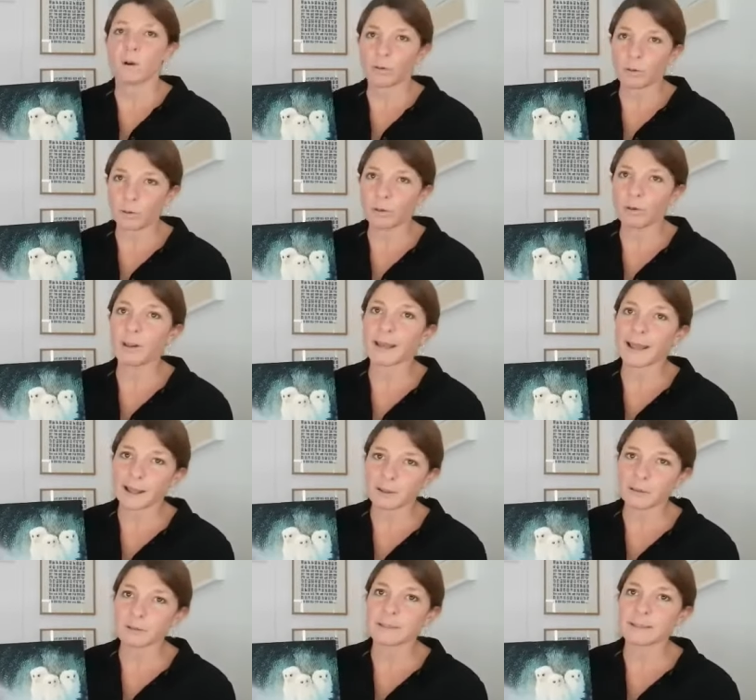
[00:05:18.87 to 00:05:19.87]
All
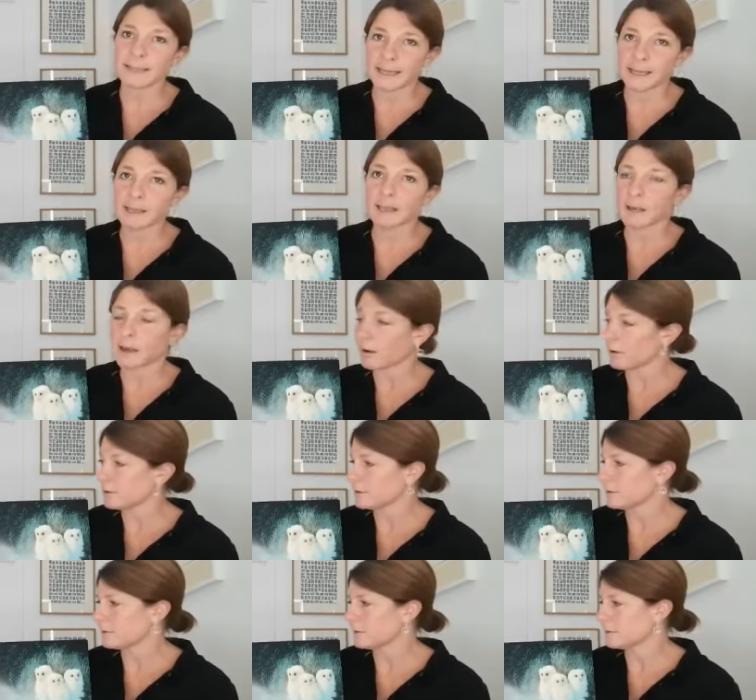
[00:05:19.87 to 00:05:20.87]
owls think a lot.